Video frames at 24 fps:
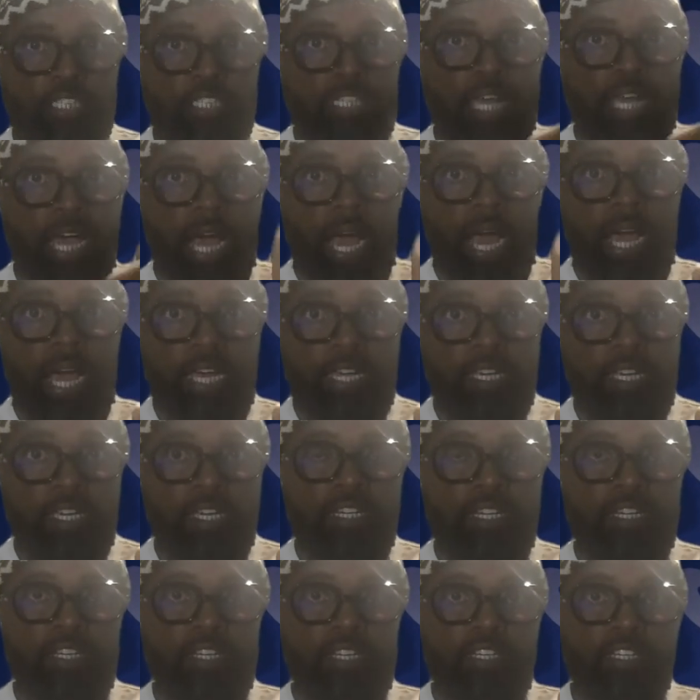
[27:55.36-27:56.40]
the I
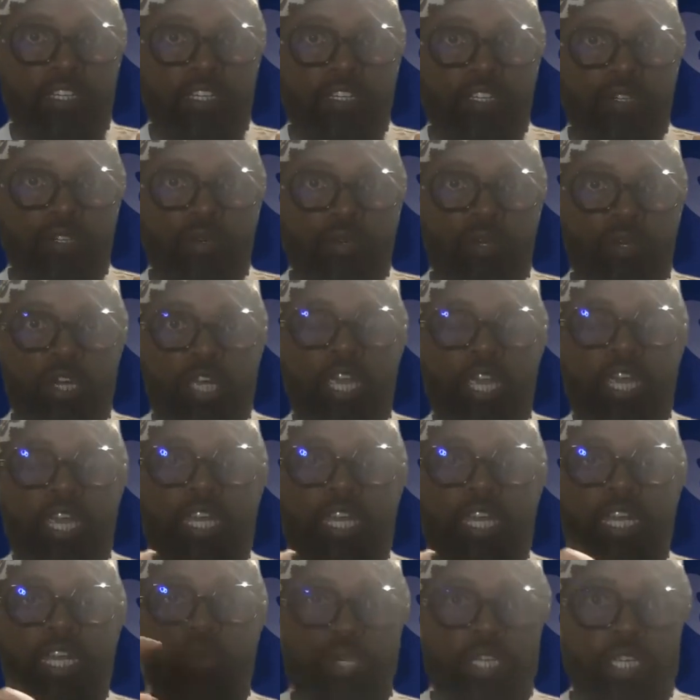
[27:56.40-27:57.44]
in a
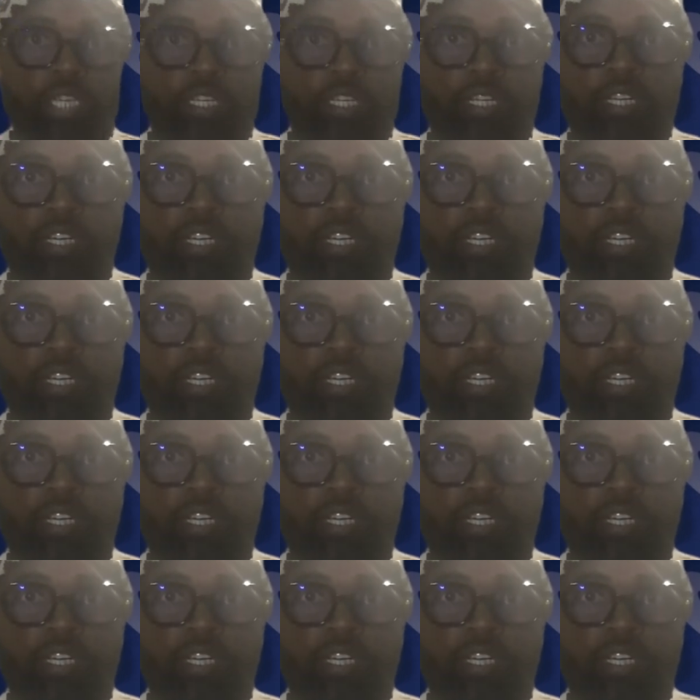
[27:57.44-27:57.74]
we,